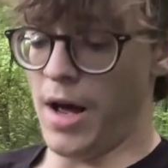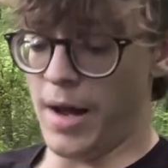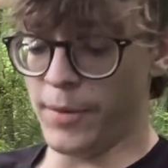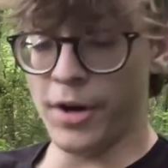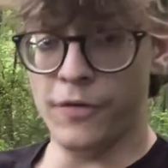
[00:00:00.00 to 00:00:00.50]

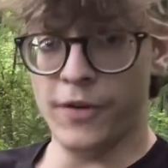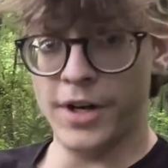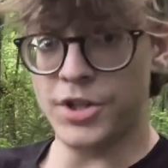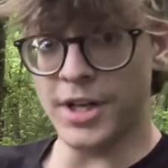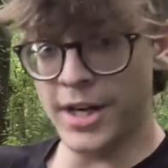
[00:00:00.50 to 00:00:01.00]
I'm gonna
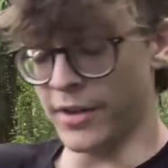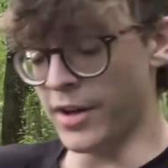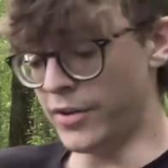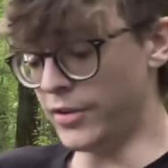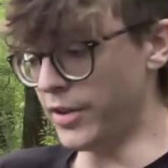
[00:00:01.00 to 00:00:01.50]
finish eating
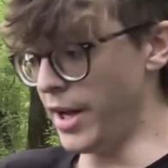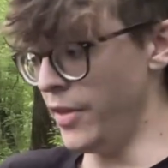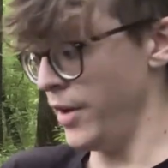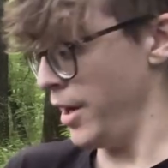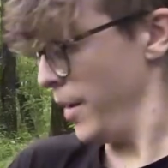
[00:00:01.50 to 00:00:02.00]
this
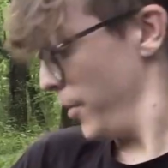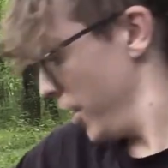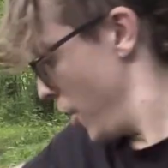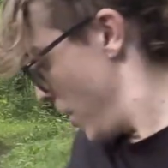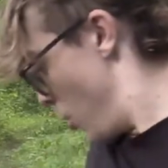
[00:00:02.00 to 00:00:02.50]
and then I'm gonna
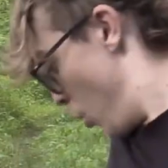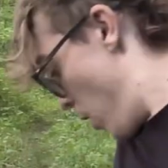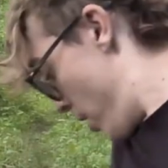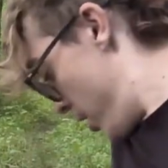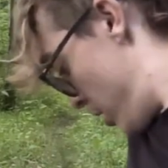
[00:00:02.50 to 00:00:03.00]
go get more
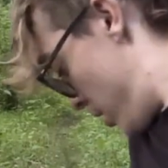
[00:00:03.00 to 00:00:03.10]
water.